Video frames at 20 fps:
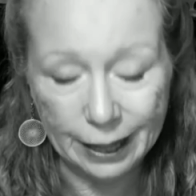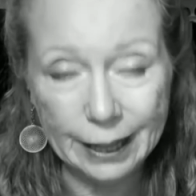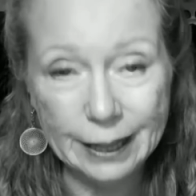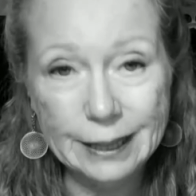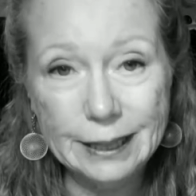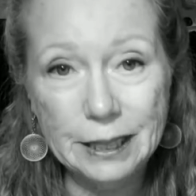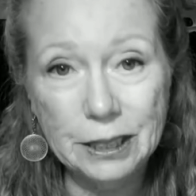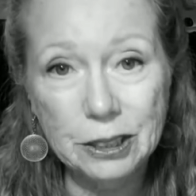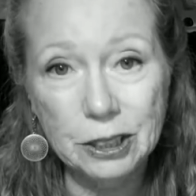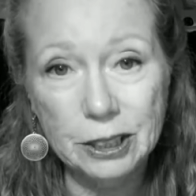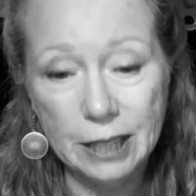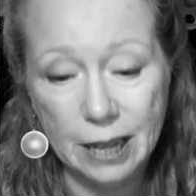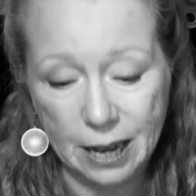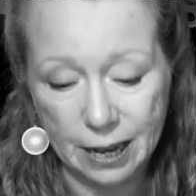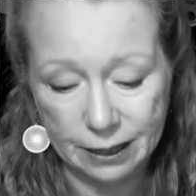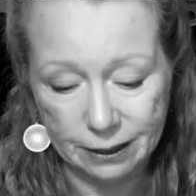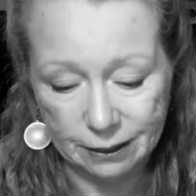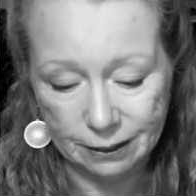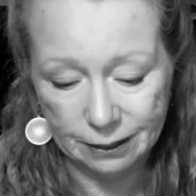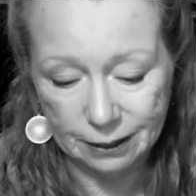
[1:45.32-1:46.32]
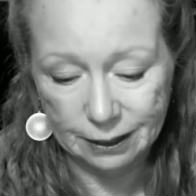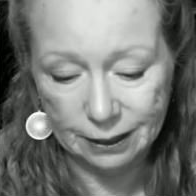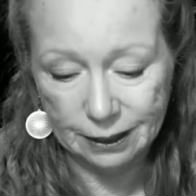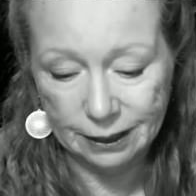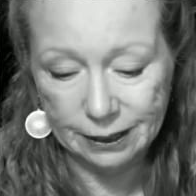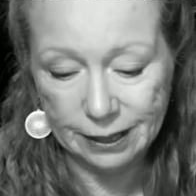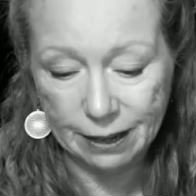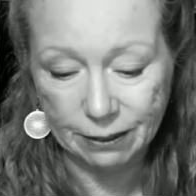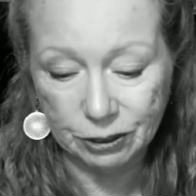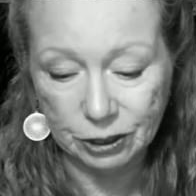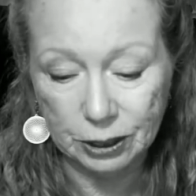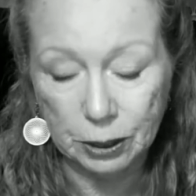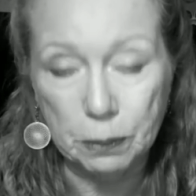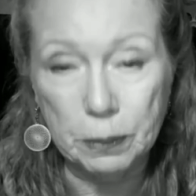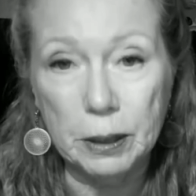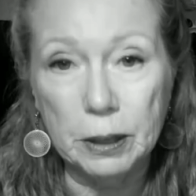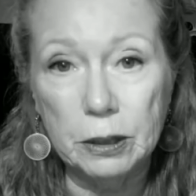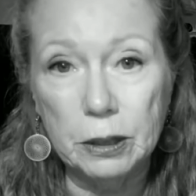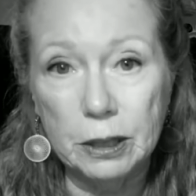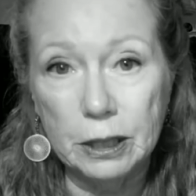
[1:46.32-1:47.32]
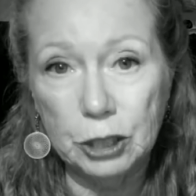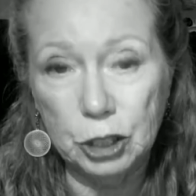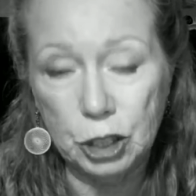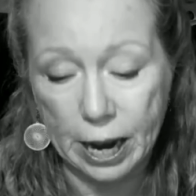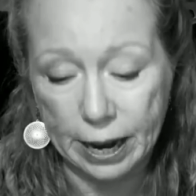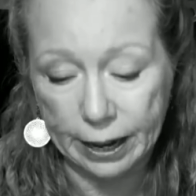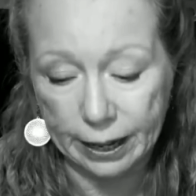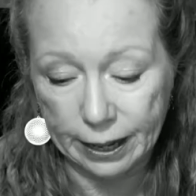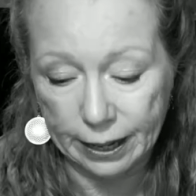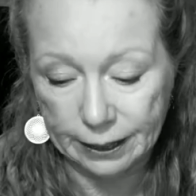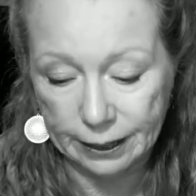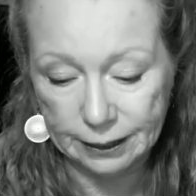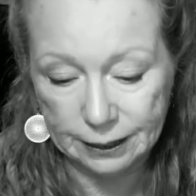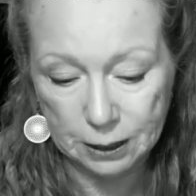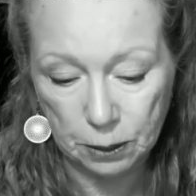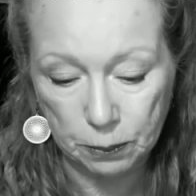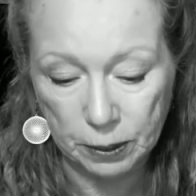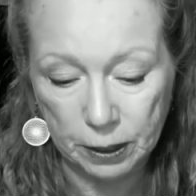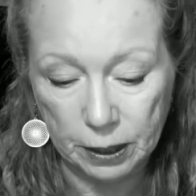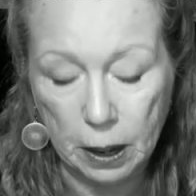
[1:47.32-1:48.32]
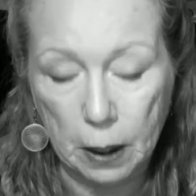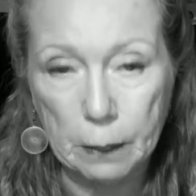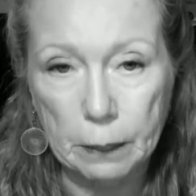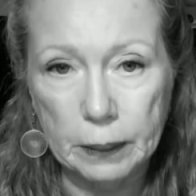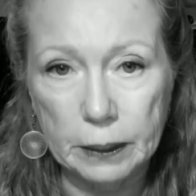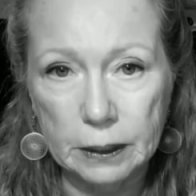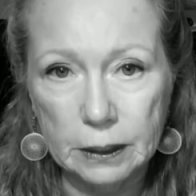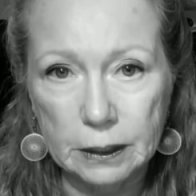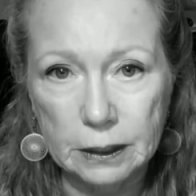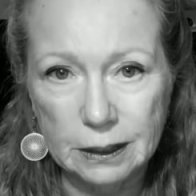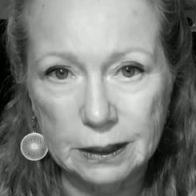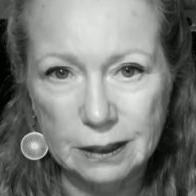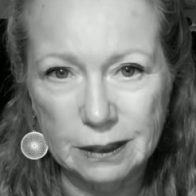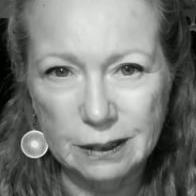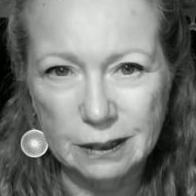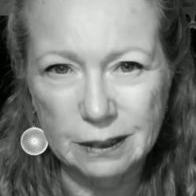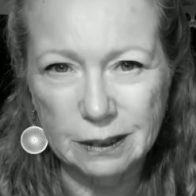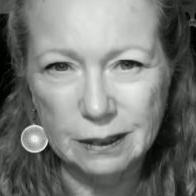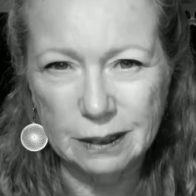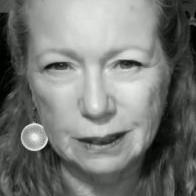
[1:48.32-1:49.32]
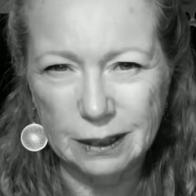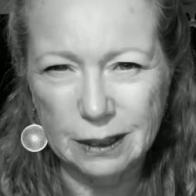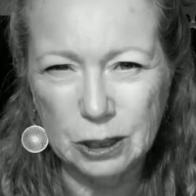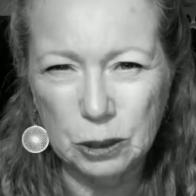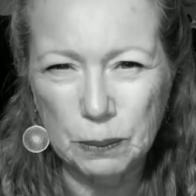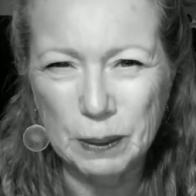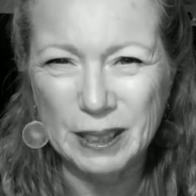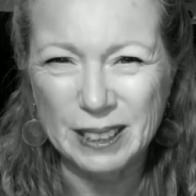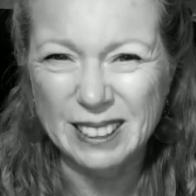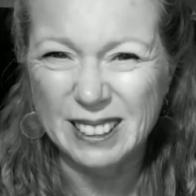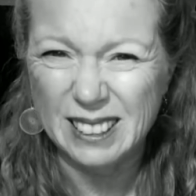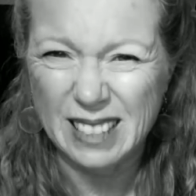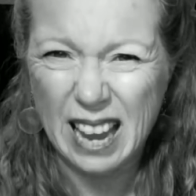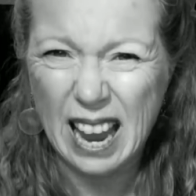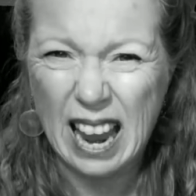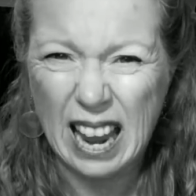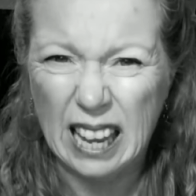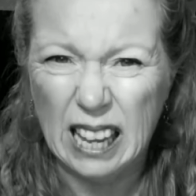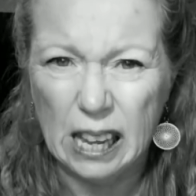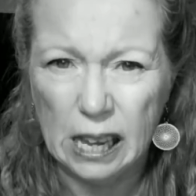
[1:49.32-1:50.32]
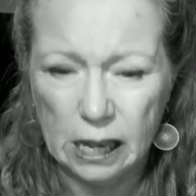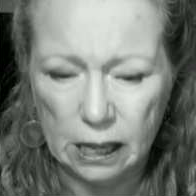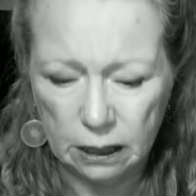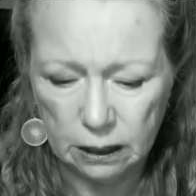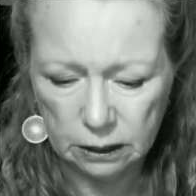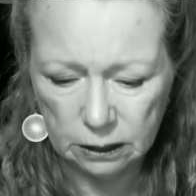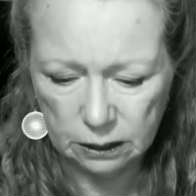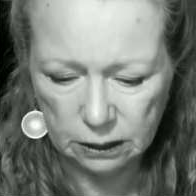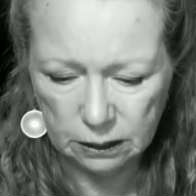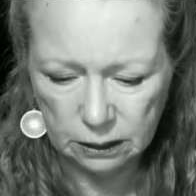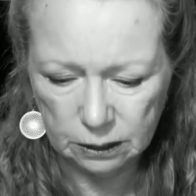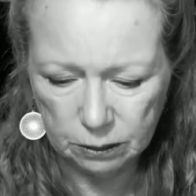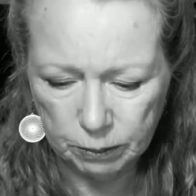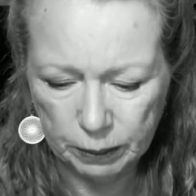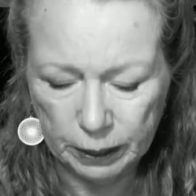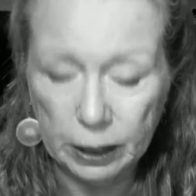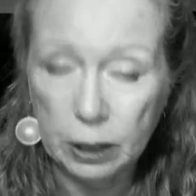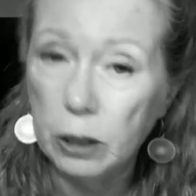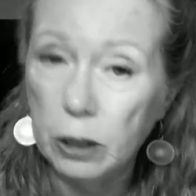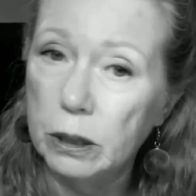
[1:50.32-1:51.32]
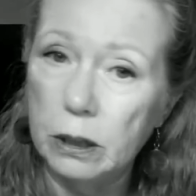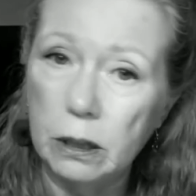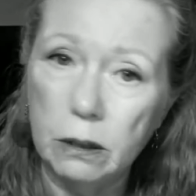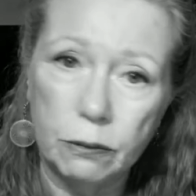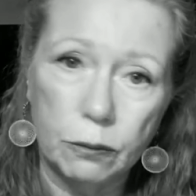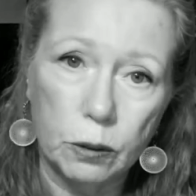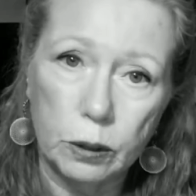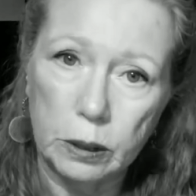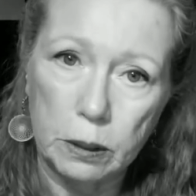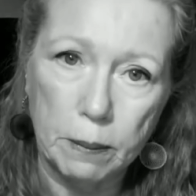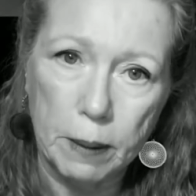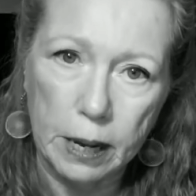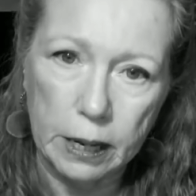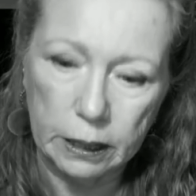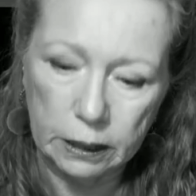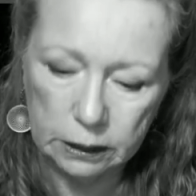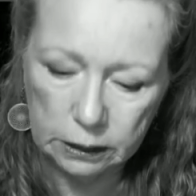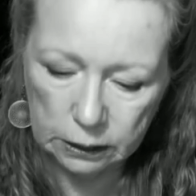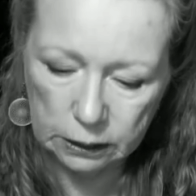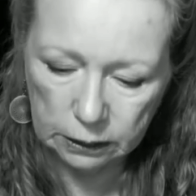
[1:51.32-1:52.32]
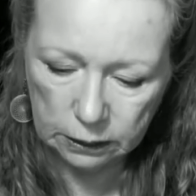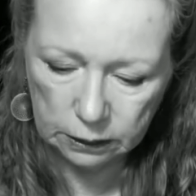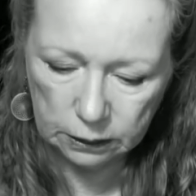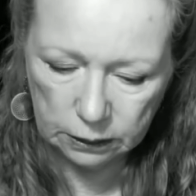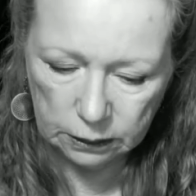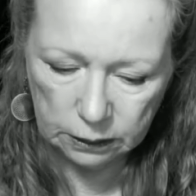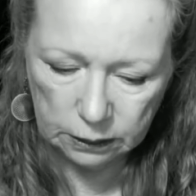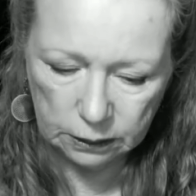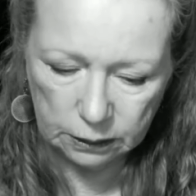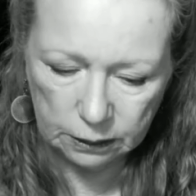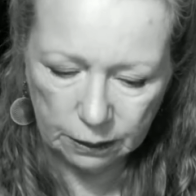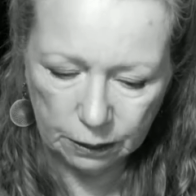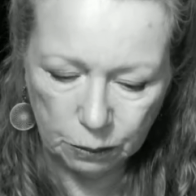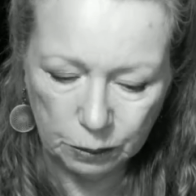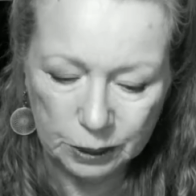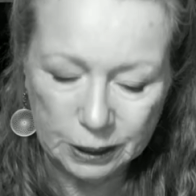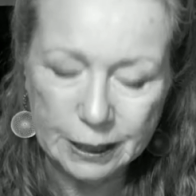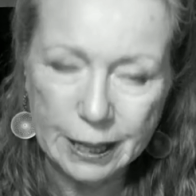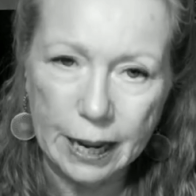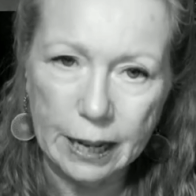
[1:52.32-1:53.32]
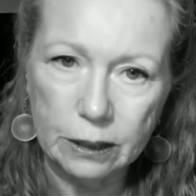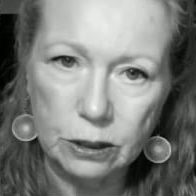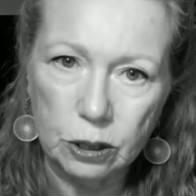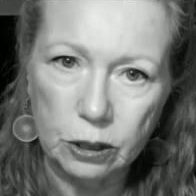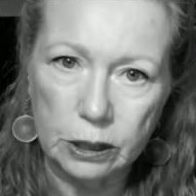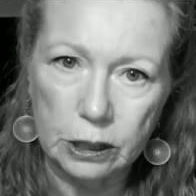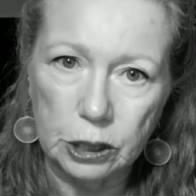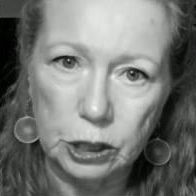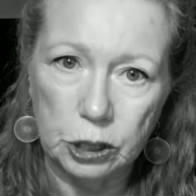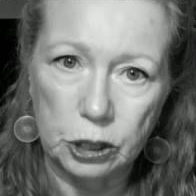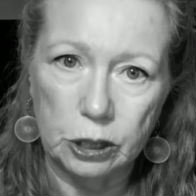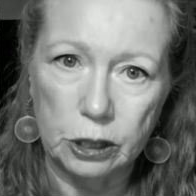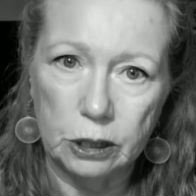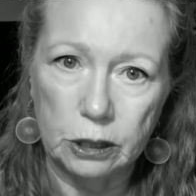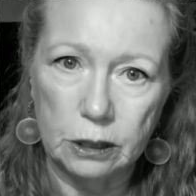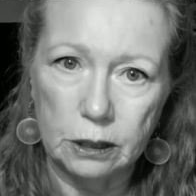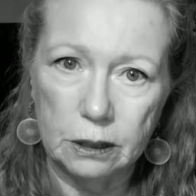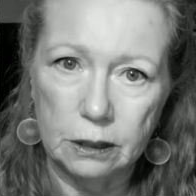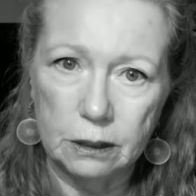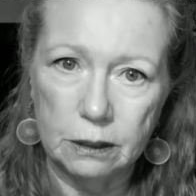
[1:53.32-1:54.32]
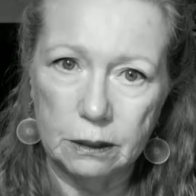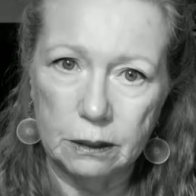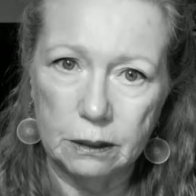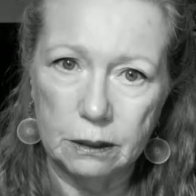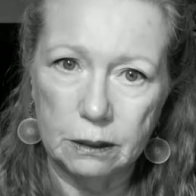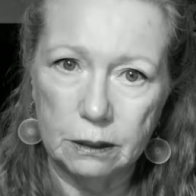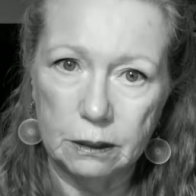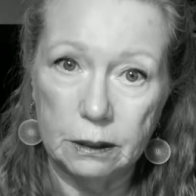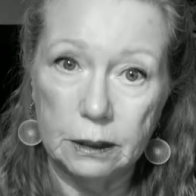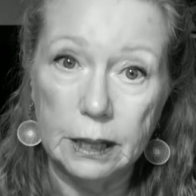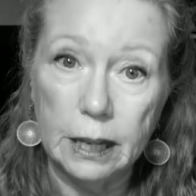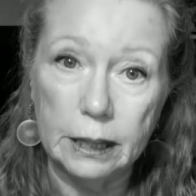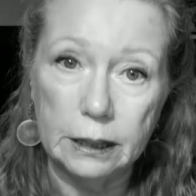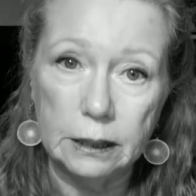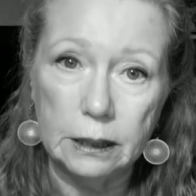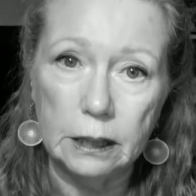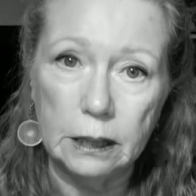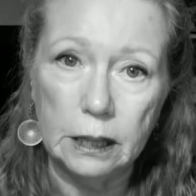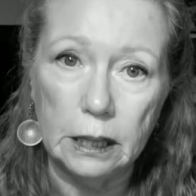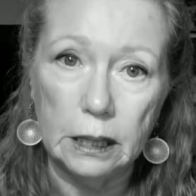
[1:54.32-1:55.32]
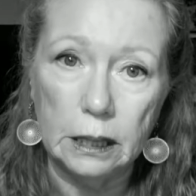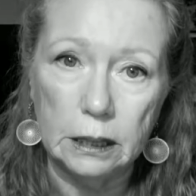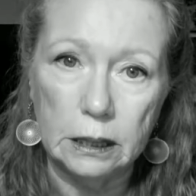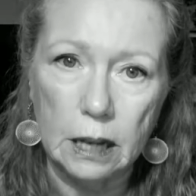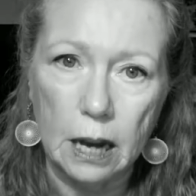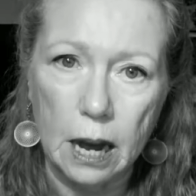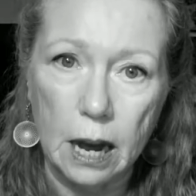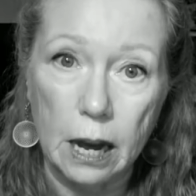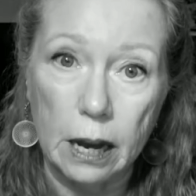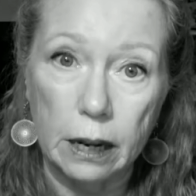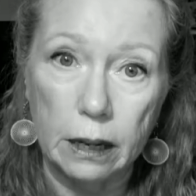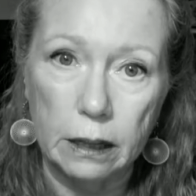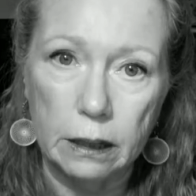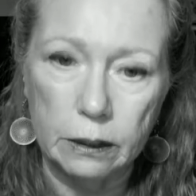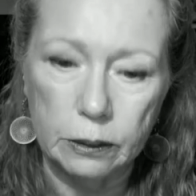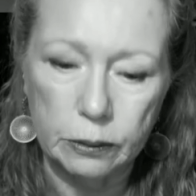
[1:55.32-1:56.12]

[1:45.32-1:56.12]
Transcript: Deal done. Dev slipped into the jacket and zipped it up. It smelled tangy, but he couldn't afford to mind. There were stains on his shirt, stains he needed to hide.